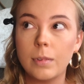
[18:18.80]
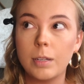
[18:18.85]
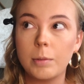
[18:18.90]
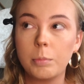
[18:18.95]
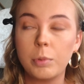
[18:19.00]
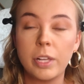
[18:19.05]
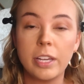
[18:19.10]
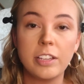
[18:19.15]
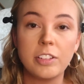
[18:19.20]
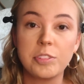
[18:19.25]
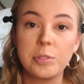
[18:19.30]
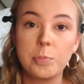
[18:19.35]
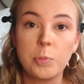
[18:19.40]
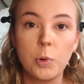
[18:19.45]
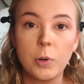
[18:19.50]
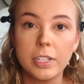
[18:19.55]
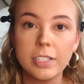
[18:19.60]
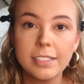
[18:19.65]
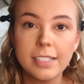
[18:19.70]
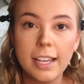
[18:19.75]
playing
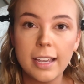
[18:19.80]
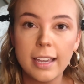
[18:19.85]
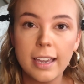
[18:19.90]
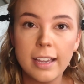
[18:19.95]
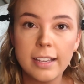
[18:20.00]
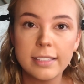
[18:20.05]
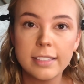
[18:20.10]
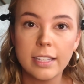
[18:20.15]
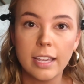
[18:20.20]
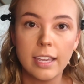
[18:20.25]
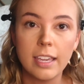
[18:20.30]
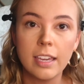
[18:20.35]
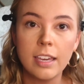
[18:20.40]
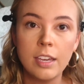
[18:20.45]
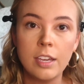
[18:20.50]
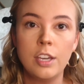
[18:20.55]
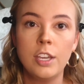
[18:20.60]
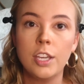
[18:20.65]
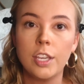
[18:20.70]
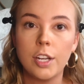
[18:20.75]
sports, I guess. Like,
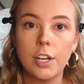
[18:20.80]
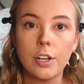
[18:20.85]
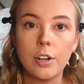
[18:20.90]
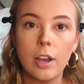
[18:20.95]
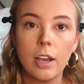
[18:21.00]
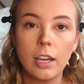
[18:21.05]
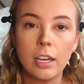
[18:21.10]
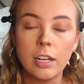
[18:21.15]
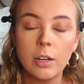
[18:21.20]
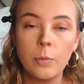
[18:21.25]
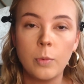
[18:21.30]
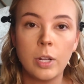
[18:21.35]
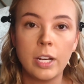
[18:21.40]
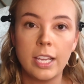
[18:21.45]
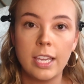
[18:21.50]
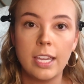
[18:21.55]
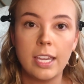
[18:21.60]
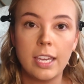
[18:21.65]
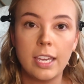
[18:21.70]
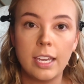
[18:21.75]
you're not gonna wanna
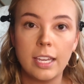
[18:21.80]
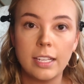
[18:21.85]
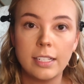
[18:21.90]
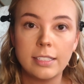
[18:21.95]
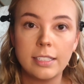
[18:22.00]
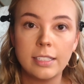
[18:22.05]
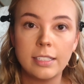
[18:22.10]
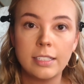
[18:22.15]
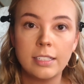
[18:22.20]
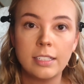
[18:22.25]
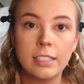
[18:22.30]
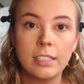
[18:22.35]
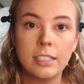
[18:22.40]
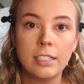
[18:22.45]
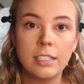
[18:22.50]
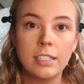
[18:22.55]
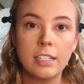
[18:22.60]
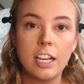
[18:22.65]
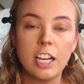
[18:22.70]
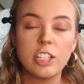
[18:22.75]
hit
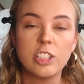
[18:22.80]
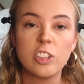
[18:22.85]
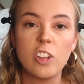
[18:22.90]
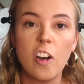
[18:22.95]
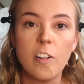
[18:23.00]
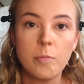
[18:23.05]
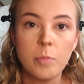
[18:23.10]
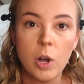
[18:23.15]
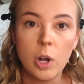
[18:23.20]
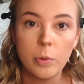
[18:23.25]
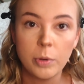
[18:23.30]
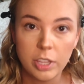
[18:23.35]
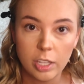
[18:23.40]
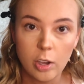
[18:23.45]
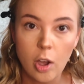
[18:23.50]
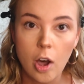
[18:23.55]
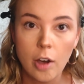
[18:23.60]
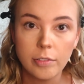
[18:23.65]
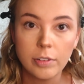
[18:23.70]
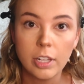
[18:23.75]
a softball with a
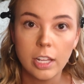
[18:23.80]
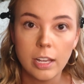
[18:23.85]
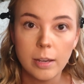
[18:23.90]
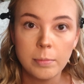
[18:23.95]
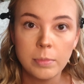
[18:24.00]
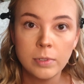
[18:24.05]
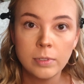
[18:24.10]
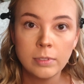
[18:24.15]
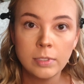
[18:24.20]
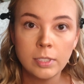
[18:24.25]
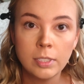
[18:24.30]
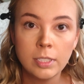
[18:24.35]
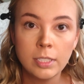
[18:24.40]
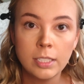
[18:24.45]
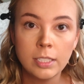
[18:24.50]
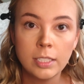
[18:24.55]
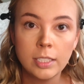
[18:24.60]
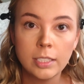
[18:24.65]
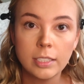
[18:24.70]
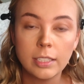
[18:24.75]
golf club.
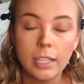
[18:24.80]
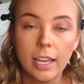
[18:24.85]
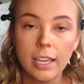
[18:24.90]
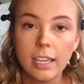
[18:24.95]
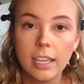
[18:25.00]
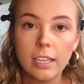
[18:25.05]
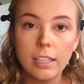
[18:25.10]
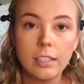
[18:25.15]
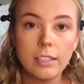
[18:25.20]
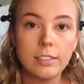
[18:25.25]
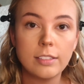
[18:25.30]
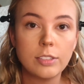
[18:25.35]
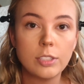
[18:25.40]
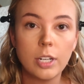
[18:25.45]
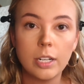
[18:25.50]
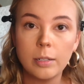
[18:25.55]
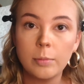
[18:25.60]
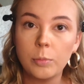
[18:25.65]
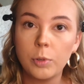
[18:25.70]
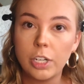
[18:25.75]
Like,
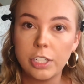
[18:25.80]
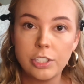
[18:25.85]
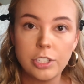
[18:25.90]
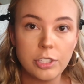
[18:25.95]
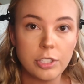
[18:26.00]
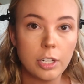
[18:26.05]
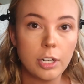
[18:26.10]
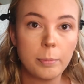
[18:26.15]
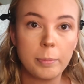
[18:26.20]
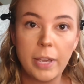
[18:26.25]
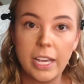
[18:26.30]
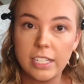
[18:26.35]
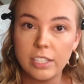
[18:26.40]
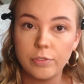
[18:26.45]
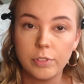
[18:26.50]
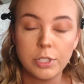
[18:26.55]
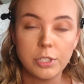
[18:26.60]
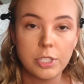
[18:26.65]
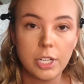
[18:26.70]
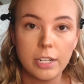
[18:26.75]
certain brushes are best
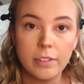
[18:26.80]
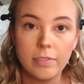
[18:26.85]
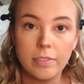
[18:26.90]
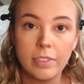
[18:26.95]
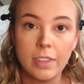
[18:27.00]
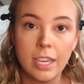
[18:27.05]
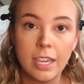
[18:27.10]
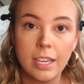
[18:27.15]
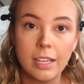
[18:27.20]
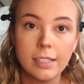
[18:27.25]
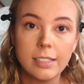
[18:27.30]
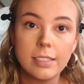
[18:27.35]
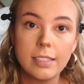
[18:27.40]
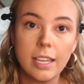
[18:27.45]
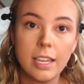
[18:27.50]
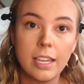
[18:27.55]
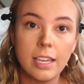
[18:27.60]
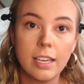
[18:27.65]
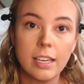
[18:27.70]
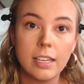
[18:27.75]
for certain things,
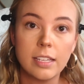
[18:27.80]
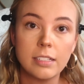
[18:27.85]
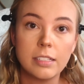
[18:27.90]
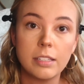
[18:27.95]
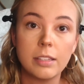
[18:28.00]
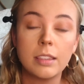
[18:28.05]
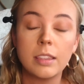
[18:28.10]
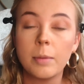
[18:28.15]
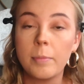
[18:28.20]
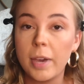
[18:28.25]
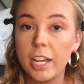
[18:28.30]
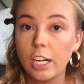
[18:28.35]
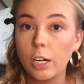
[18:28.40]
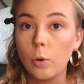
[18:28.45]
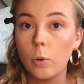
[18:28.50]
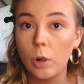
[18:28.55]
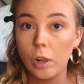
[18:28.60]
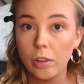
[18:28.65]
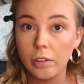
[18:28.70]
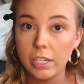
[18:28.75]
and the better
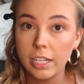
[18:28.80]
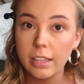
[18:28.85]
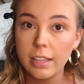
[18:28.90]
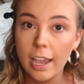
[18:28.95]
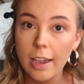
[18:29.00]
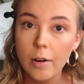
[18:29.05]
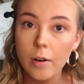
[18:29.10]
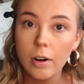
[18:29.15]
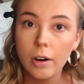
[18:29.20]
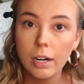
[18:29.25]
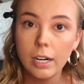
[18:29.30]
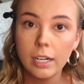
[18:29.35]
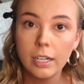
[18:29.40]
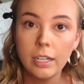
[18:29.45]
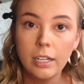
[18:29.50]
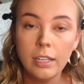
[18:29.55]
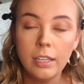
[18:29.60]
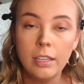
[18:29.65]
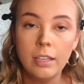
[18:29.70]
quality they are